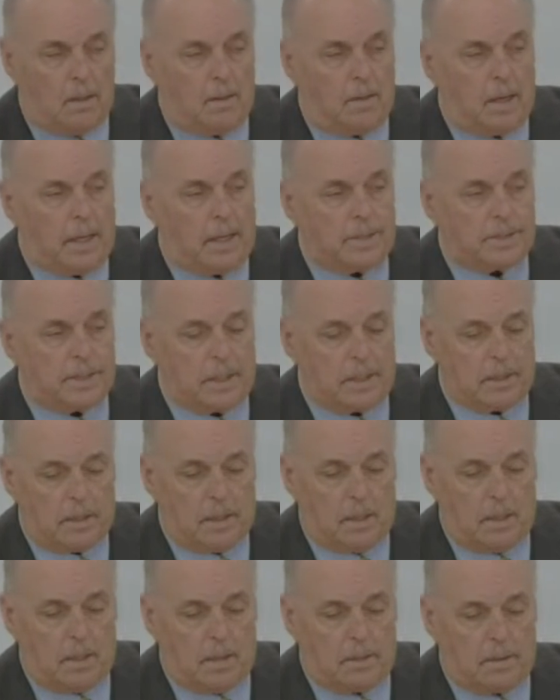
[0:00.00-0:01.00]
And he said,
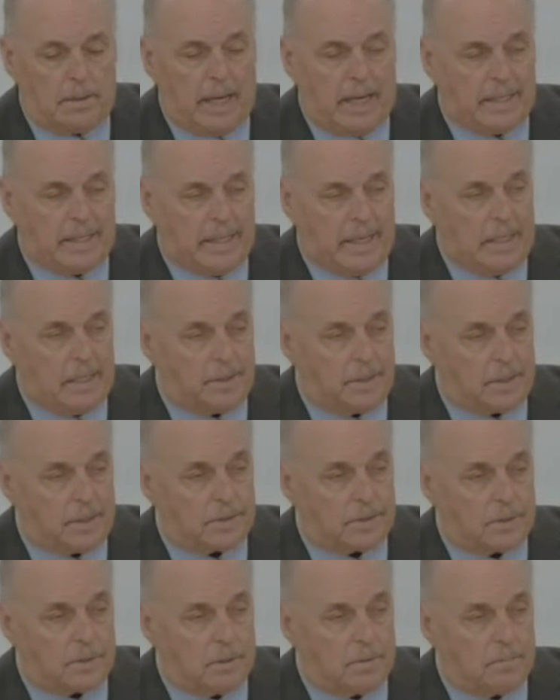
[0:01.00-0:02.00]
Take heed of
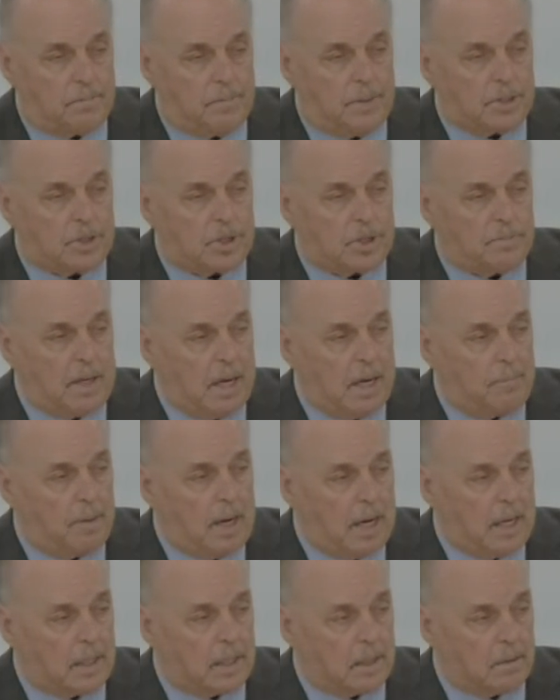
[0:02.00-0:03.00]
this. This is my
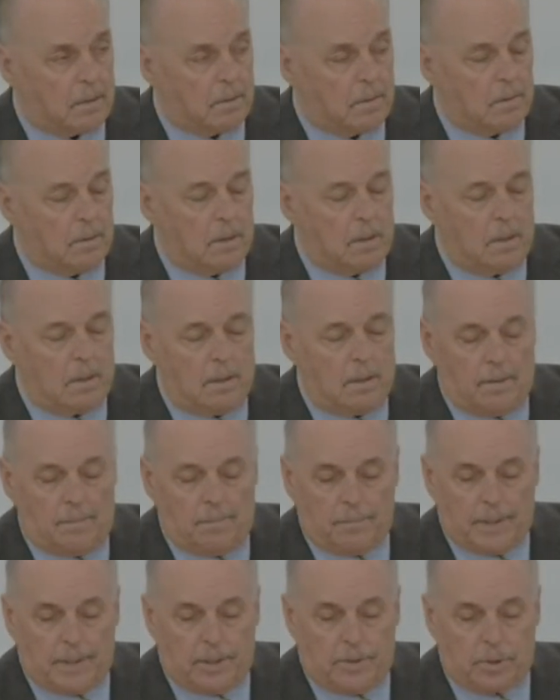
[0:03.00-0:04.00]
body.
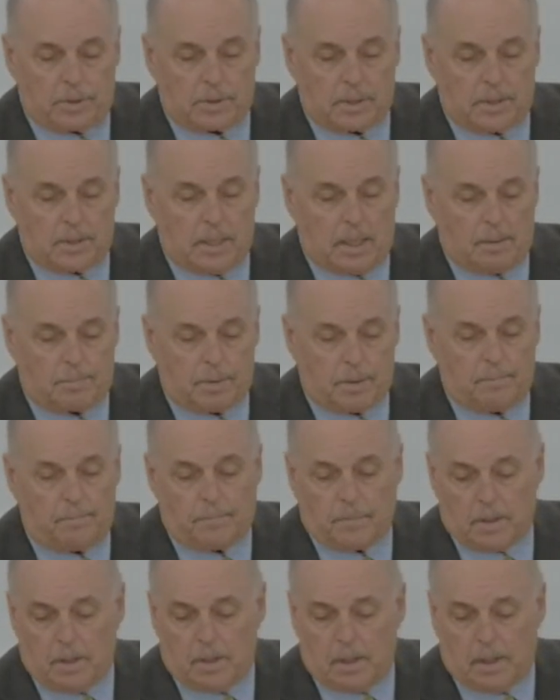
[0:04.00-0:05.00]
Then he took the cup.
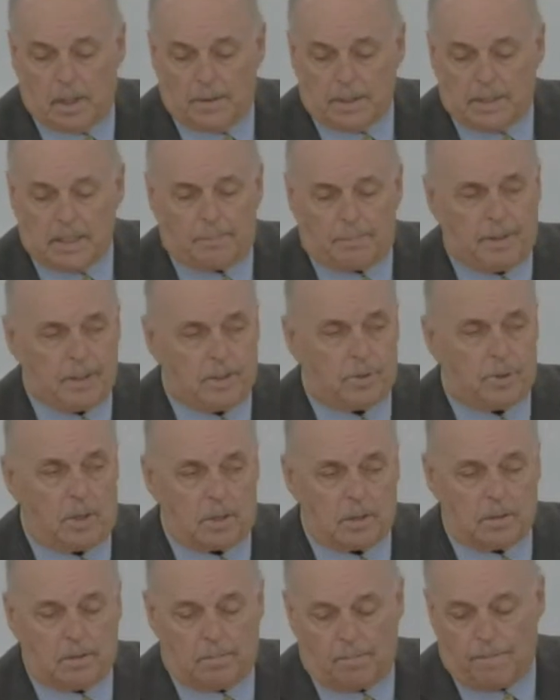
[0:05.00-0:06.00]
And the cup he
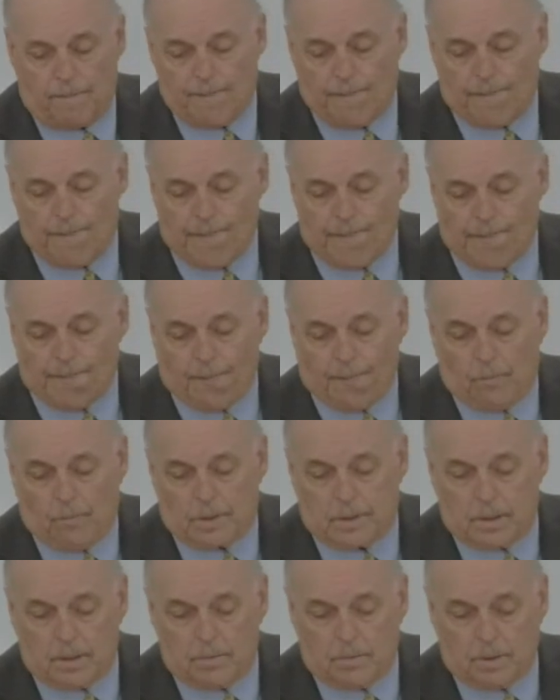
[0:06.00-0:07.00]
took,
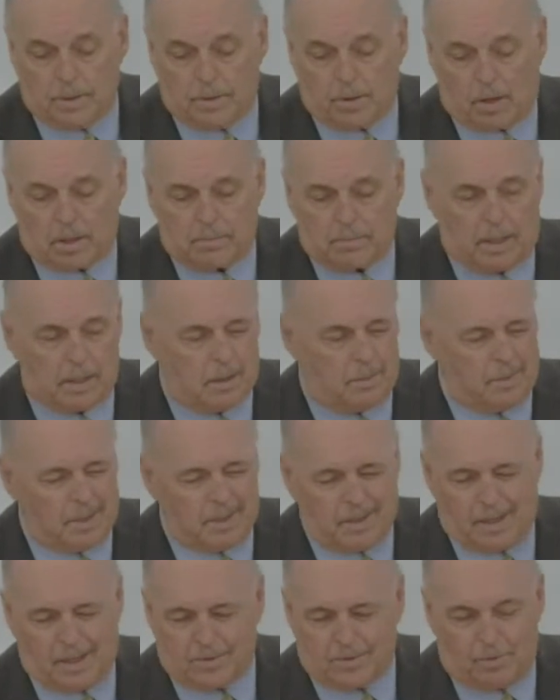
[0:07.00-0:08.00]
what we talked about a little
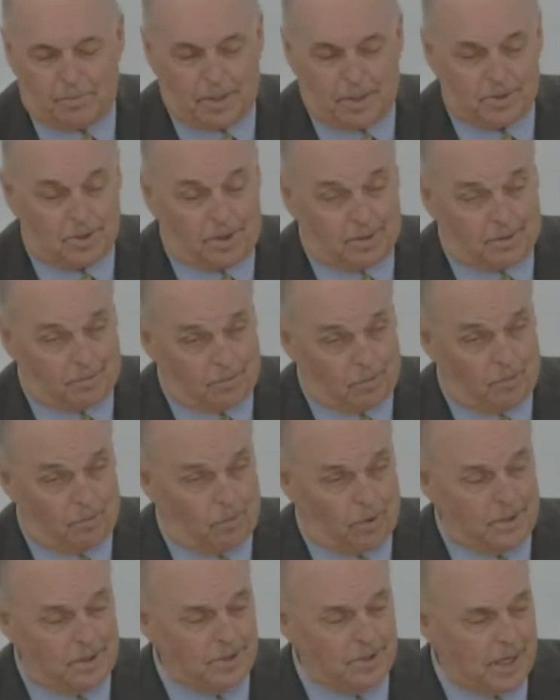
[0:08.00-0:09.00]
bit, not too much on
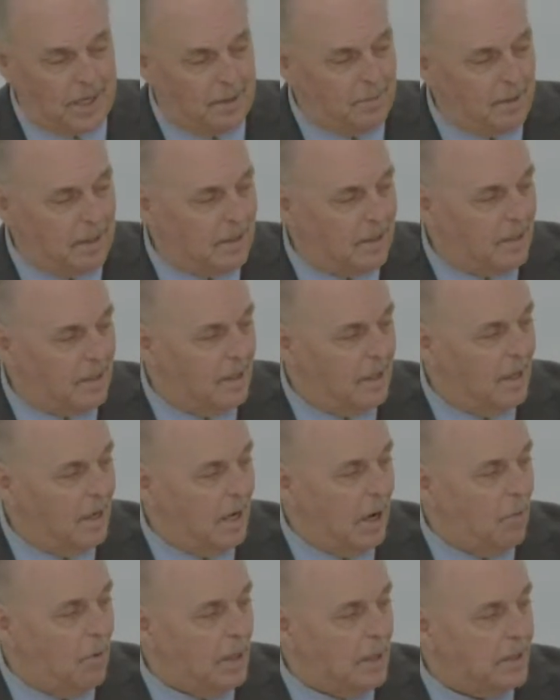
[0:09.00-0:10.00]
Wednesday night, but I,
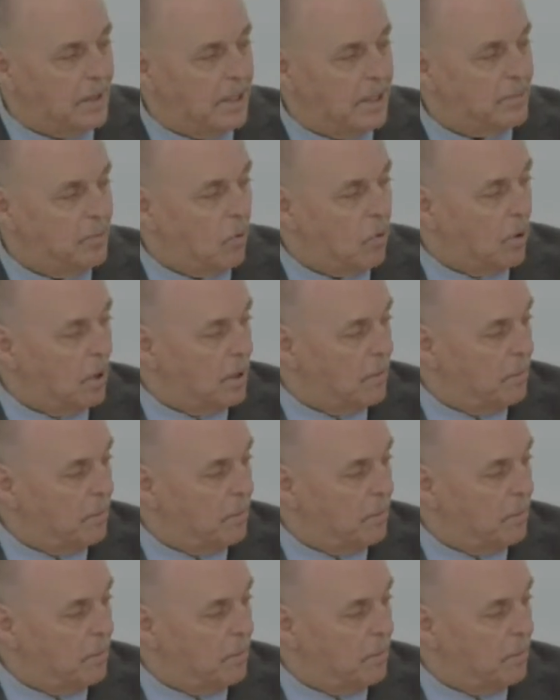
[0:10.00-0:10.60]
I want to teach more on the